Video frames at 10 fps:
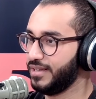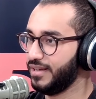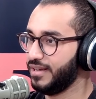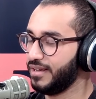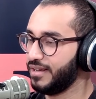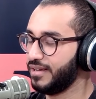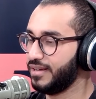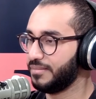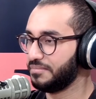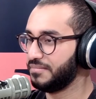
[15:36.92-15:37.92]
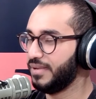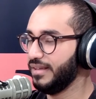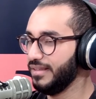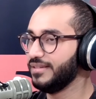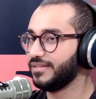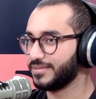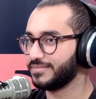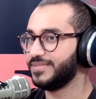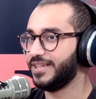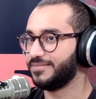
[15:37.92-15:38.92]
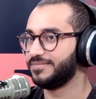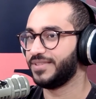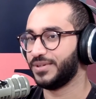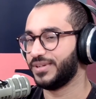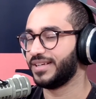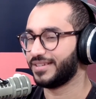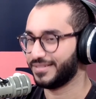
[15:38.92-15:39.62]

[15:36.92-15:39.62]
I think, they were like,